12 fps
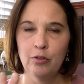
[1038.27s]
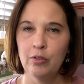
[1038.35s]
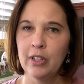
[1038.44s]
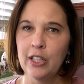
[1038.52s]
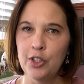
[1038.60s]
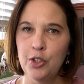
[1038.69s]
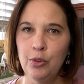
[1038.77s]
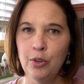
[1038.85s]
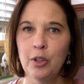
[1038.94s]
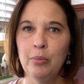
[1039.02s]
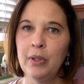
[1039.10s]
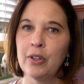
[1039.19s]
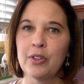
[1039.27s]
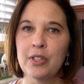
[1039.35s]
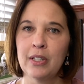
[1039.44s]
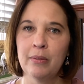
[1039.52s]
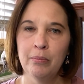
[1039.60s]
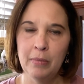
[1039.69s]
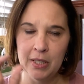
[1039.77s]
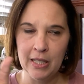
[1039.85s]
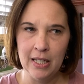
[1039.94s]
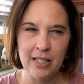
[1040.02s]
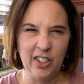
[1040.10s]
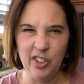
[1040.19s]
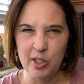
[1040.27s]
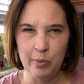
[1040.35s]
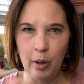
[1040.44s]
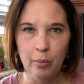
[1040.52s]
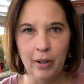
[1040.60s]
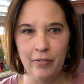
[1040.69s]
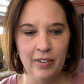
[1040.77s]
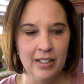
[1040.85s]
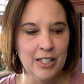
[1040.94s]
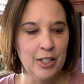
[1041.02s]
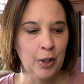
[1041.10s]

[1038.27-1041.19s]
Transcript: really 2 good meals besides like your small breakfast.